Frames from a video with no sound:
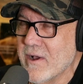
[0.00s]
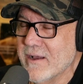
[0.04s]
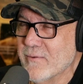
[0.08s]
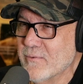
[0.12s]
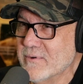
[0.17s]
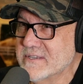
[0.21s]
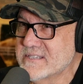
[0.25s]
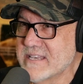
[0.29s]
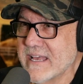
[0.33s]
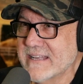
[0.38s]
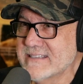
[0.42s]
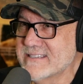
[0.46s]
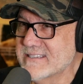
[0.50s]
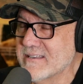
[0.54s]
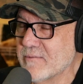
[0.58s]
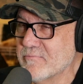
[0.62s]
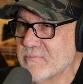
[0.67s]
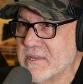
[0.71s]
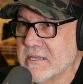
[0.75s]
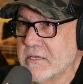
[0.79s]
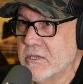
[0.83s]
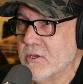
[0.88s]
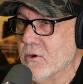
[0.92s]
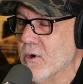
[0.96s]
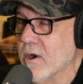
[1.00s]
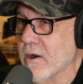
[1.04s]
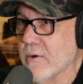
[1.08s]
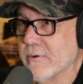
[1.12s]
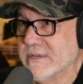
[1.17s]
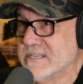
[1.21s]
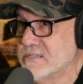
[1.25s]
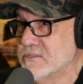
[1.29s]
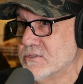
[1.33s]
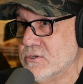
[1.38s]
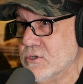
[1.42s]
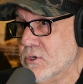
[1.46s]
Was that something you
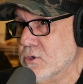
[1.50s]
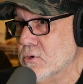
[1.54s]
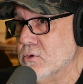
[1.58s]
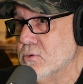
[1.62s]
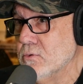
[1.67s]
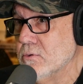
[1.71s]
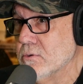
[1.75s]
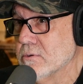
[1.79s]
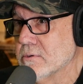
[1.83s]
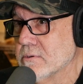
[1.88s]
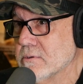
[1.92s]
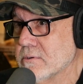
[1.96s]
always knew?